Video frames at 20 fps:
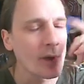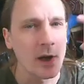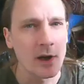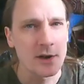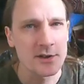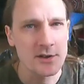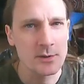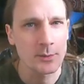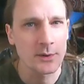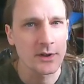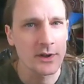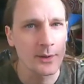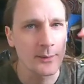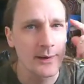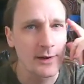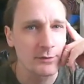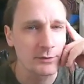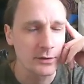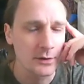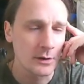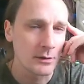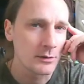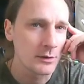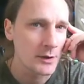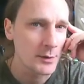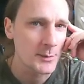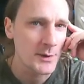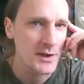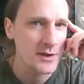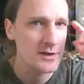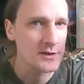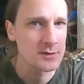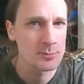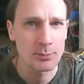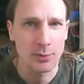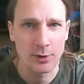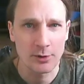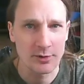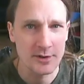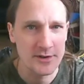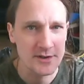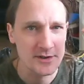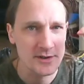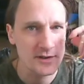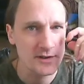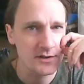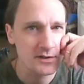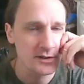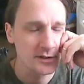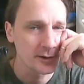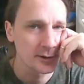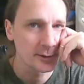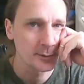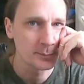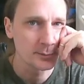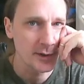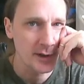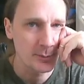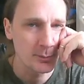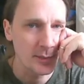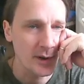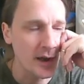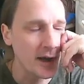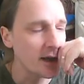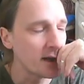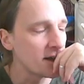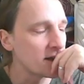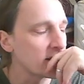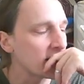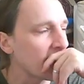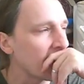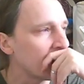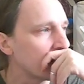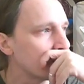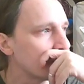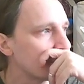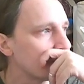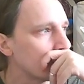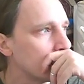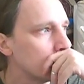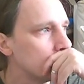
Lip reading: I didn't want to go out for longer because Boris is in bed, and